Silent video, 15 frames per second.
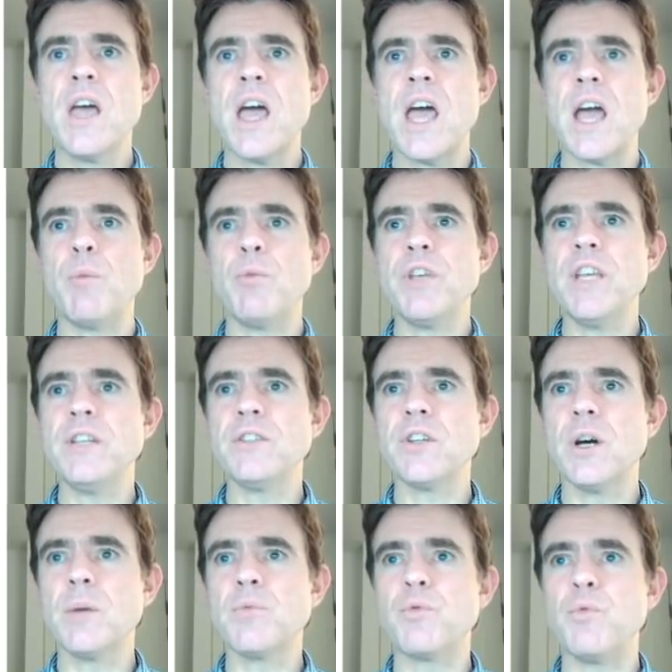and we end
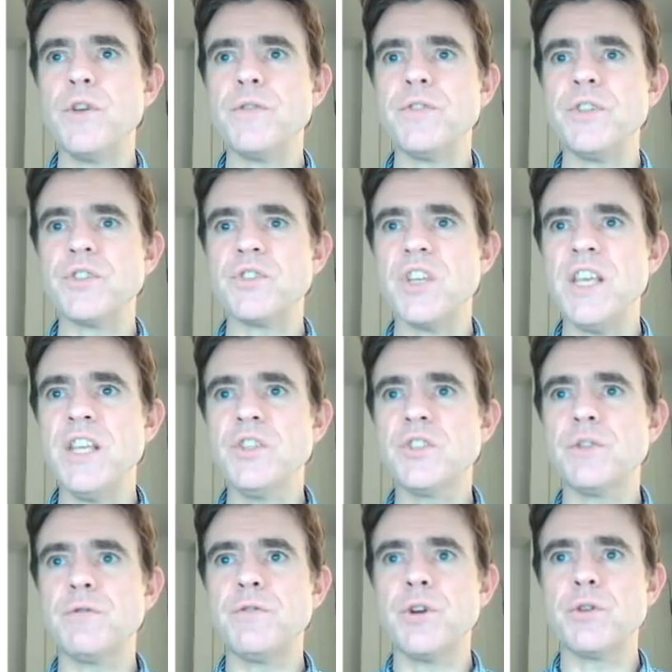up with this
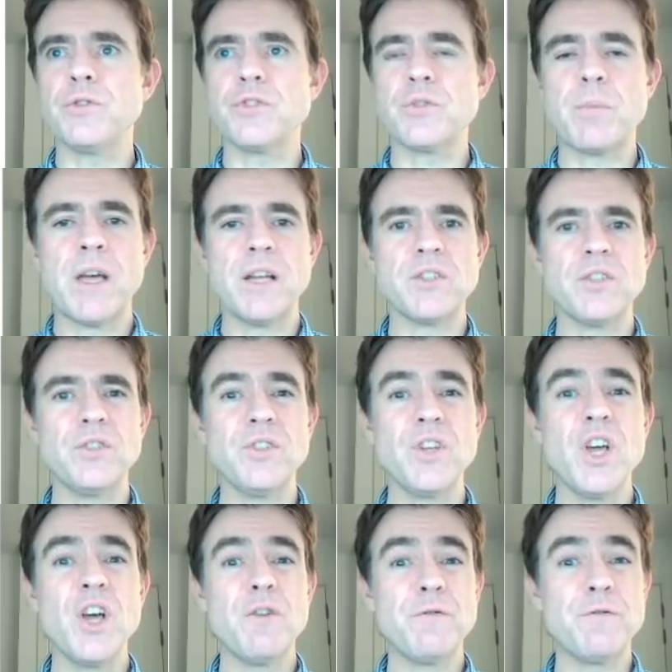interference pattern
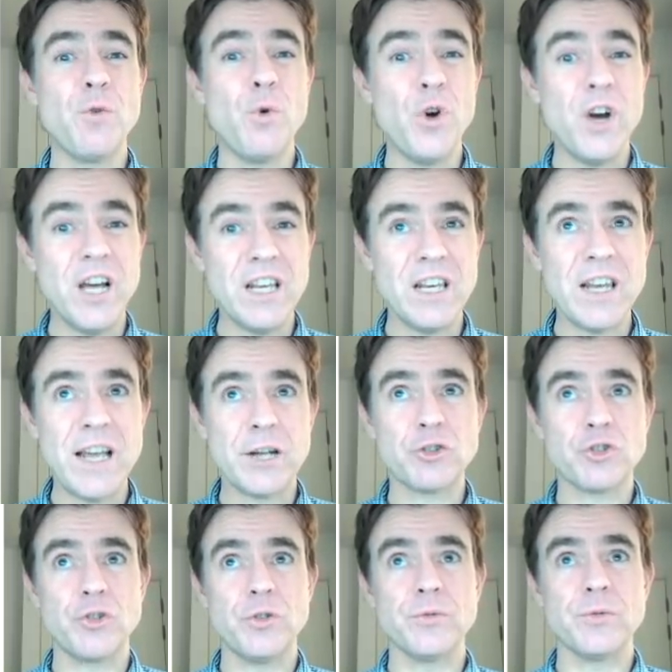for
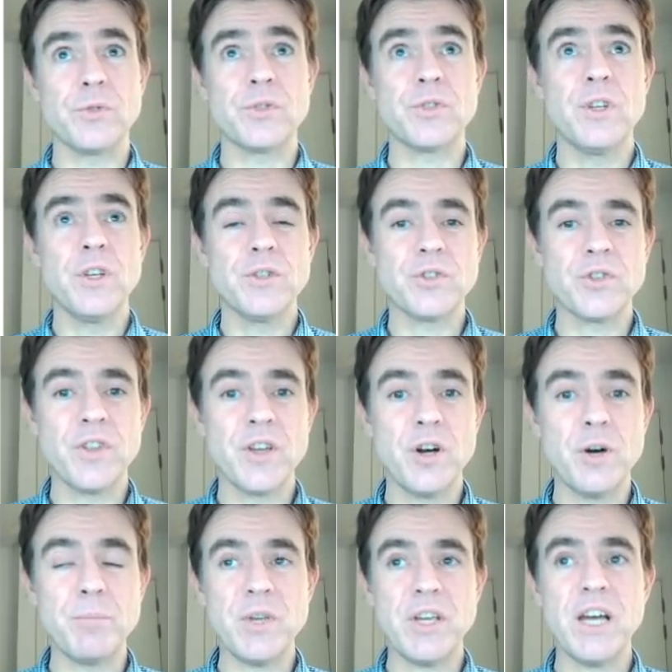electrons. So they
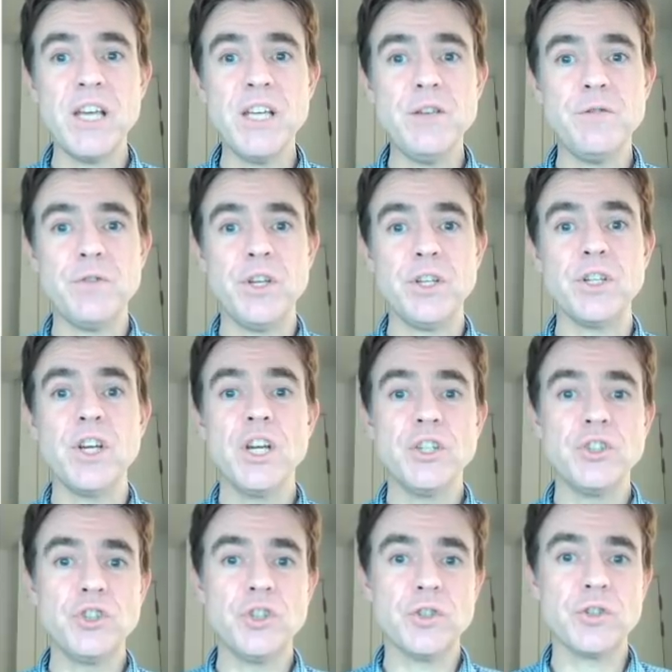are behaving
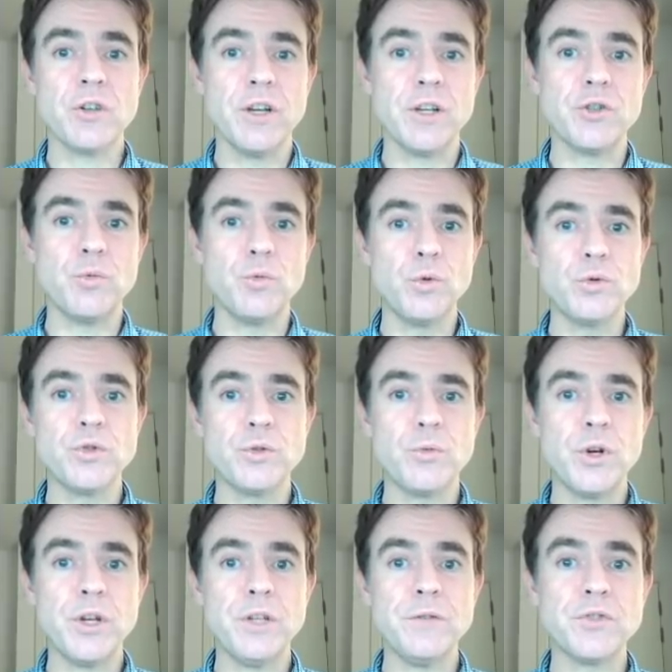just like the water
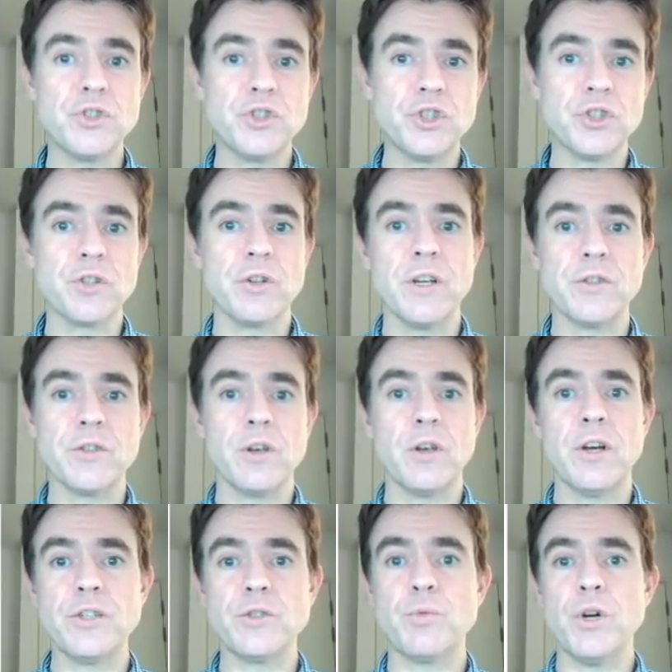waves, just like the
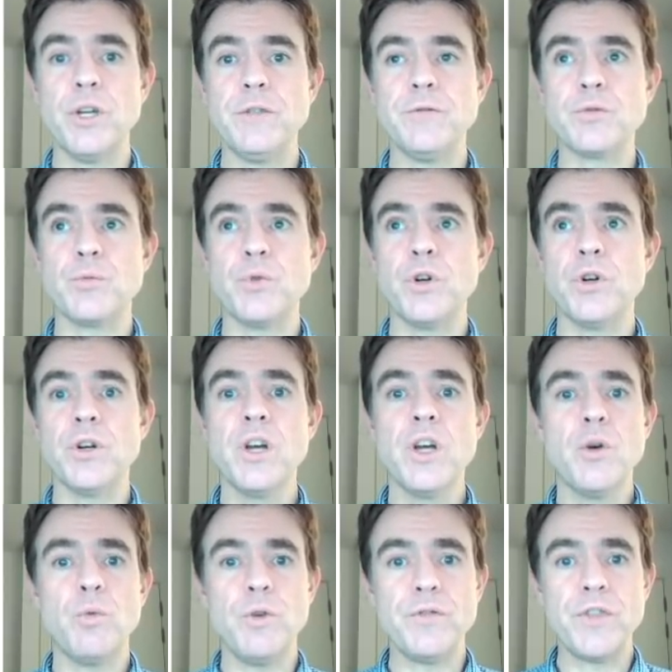light waves were,
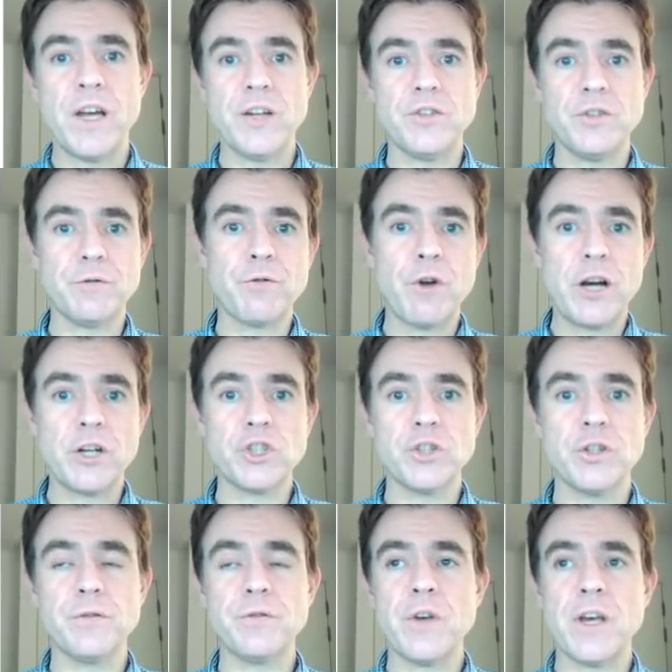with that diffraction
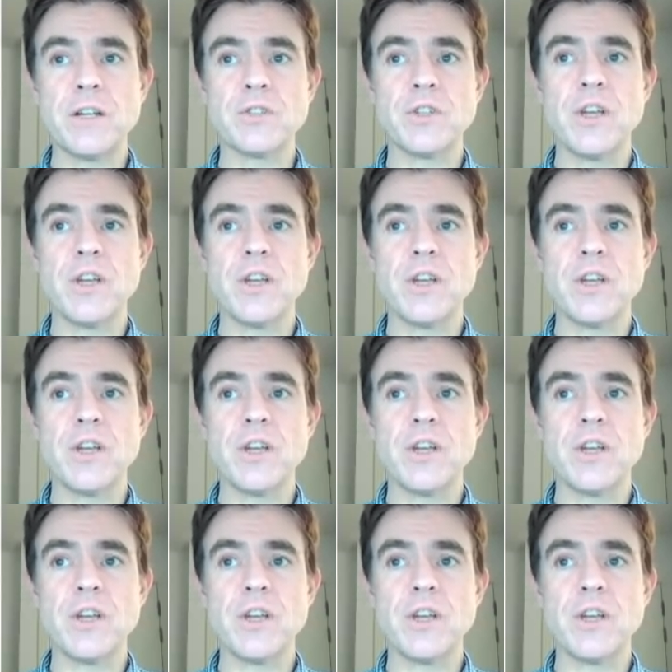effect